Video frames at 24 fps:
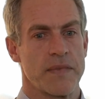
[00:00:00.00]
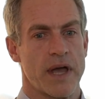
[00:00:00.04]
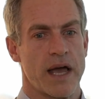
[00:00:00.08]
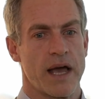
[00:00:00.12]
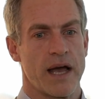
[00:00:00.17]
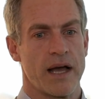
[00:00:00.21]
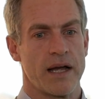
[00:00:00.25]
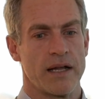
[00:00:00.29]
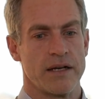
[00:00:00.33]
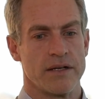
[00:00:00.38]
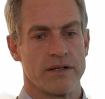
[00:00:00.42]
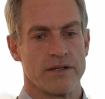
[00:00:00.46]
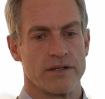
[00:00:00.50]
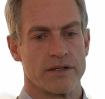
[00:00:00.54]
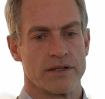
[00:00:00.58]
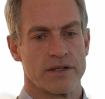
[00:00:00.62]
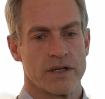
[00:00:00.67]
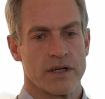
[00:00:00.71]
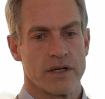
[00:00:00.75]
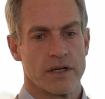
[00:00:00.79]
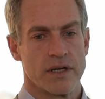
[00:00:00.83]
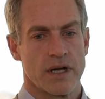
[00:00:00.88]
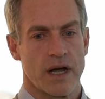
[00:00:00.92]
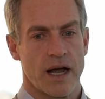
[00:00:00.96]

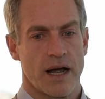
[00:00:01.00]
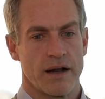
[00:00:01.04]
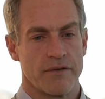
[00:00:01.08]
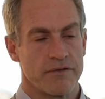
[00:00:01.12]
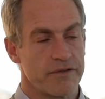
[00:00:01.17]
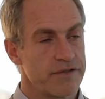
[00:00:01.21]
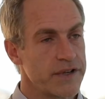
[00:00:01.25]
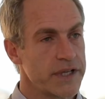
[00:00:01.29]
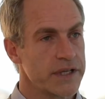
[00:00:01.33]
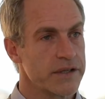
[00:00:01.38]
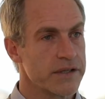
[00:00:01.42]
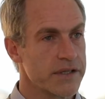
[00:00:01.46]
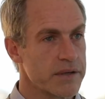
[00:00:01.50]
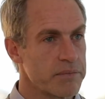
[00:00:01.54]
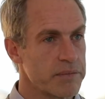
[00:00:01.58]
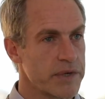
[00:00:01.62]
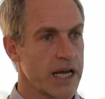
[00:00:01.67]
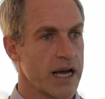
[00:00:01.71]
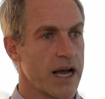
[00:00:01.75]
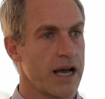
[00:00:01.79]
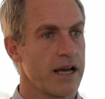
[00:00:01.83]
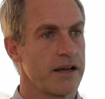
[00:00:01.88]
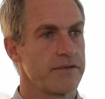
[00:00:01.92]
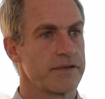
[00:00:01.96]
and feels and
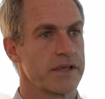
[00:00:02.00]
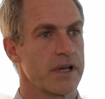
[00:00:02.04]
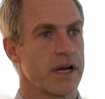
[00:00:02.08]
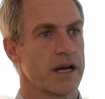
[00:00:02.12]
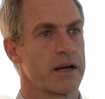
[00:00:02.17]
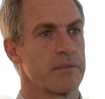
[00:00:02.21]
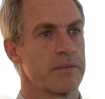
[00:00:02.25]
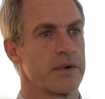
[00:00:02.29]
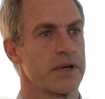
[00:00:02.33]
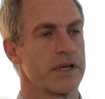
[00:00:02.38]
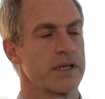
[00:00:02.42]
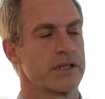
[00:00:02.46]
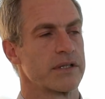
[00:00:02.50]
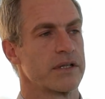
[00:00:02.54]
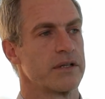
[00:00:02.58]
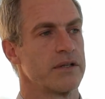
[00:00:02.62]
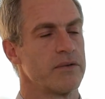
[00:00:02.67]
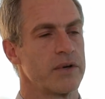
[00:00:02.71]
behaves like a person,